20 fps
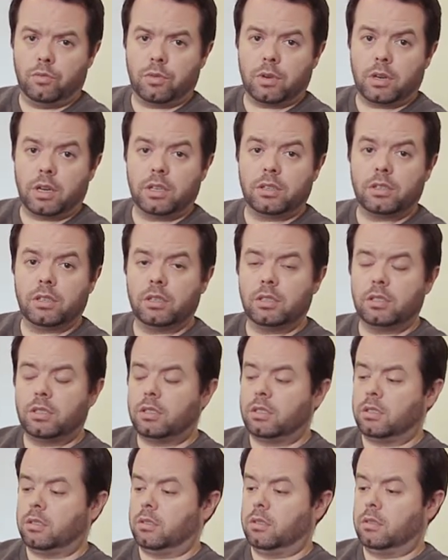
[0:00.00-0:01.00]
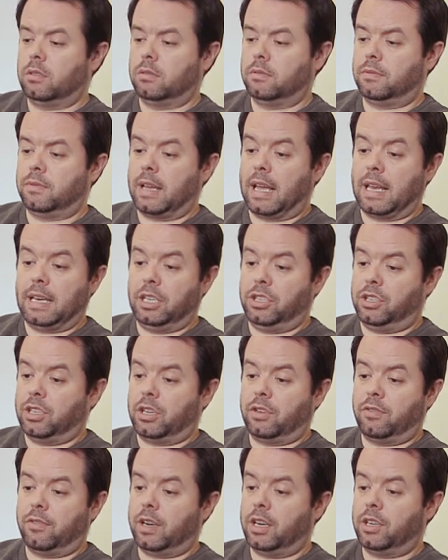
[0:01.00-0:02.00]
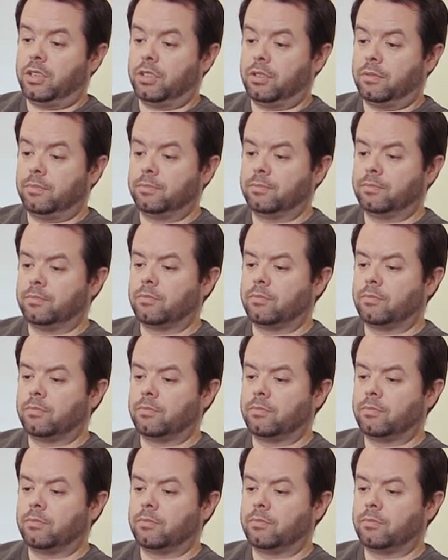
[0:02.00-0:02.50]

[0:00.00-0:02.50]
writers of any generation.